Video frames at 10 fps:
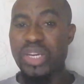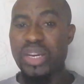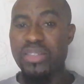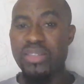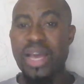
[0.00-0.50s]

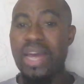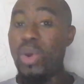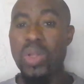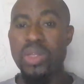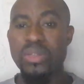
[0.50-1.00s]
triggers at
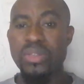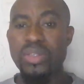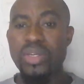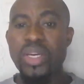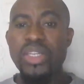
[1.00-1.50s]
all.
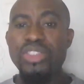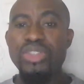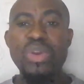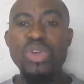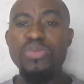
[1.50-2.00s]

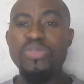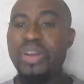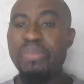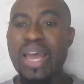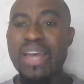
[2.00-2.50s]
Trello's
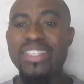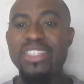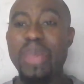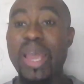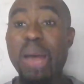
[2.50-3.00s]
free plan
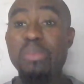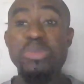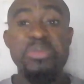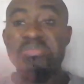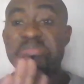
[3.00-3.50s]
is
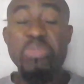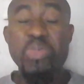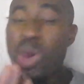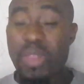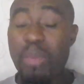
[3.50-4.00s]
perhaps
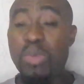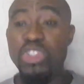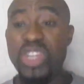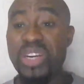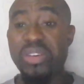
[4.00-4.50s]
one of the
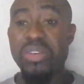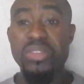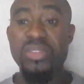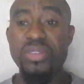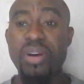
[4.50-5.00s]
most
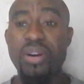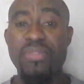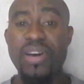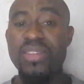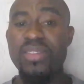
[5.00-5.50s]
generous
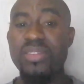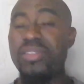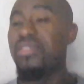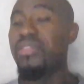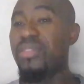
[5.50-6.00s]
offers
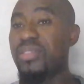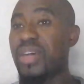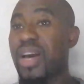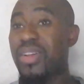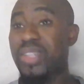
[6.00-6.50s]

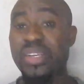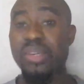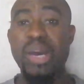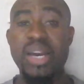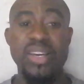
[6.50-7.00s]
out there in
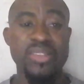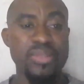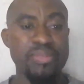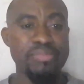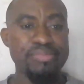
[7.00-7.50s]
the
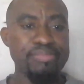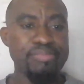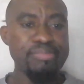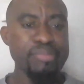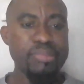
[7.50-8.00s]
market.
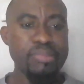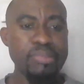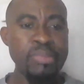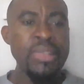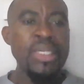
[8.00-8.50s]

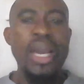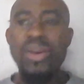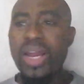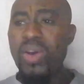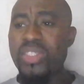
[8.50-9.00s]

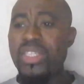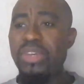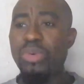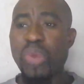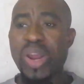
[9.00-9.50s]
Another
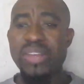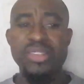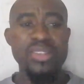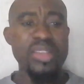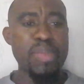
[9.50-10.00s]
concern you
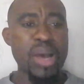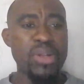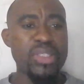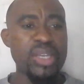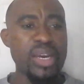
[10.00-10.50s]
raise is
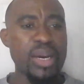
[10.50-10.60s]
about